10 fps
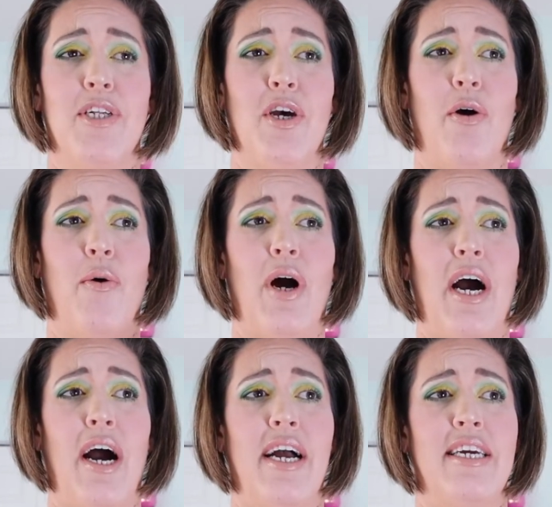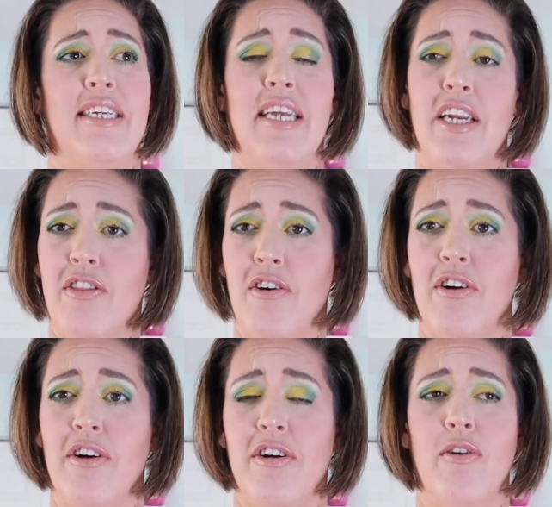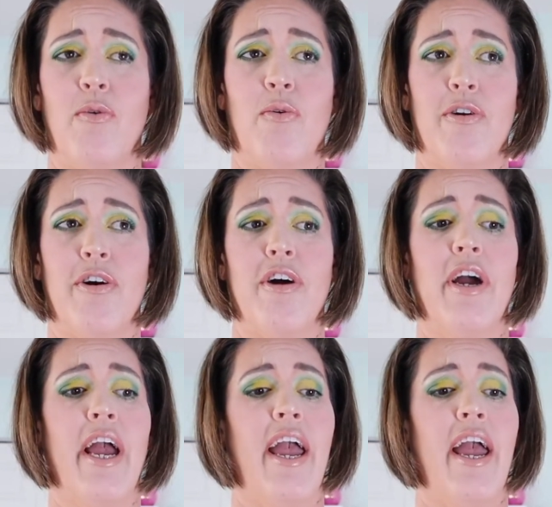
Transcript: So I did a third order